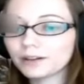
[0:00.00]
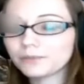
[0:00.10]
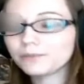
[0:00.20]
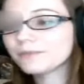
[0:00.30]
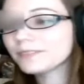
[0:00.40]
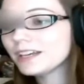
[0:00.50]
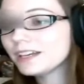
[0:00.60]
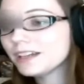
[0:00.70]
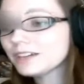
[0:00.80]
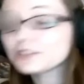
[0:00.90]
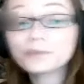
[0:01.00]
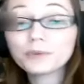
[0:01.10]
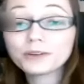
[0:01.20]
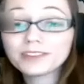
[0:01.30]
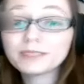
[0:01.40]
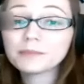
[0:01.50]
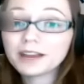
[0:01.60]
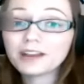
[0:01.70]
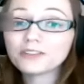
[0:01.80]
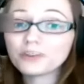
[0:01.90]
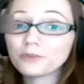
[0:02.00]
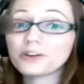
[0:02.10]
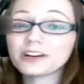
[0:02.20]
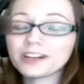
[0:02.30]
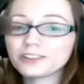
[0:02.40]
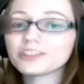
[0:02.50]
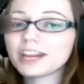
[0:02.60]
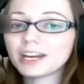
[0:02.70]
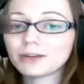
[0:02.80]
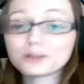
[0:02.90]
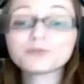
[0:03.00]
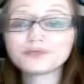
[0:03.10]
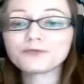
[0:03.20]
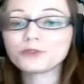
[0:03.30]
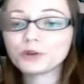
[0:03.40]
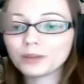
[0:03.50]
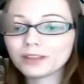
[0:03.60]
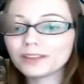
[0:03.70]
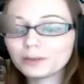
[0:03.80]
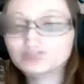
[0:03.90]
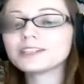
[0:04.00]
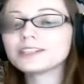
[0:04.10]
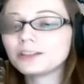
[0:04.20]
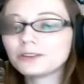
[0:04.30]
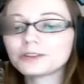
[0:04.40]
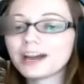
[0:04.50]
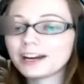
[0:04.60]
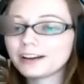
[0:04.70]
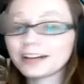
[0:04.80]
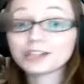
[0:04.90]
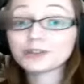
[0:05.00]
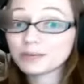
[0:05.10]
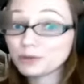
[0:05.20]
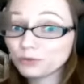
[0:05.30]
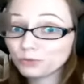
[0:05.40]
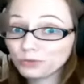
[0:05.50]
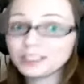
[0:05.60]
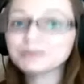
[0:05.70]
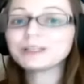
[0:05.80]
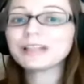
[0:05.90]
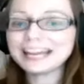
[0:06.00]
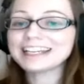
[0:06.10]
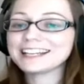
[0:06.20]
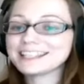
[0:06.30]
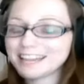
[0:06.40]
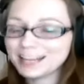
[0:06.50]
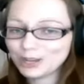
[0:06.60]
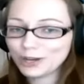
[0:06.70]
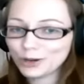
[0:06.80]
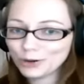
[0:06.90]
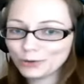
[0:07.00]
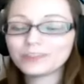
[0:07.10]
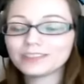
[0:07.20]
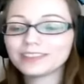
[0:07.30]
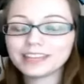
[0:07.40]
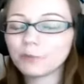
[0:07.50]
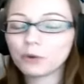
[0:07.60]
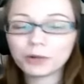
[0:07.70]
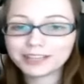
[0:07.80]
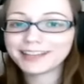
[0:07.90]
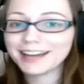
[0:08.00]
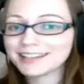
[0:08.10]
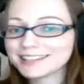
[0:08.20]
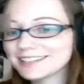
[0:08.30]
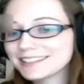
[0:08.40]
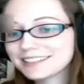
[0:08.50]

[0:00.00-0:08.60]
I'll, I'll support them, but I also am very understanding and respectful when they're busy and they're tired. I try to be really polite because I know that they won't get that.